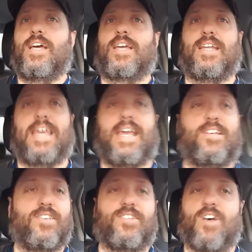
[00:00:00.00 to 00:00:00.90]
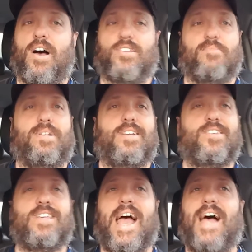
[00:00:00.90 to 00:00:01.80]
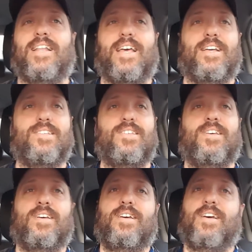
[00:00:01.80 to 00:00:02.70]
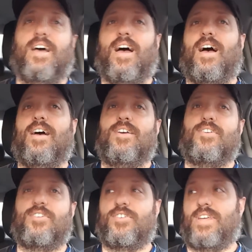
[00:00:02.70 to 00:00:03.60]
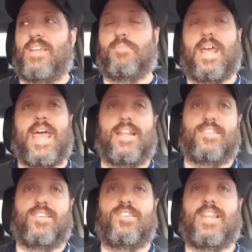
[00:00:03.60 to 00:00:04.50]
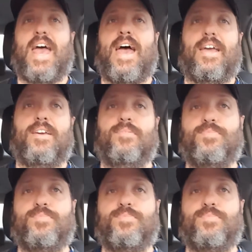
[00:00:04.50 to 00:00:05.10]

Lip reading: Can easily toss them into salads. You can just eat them in hand as a snack.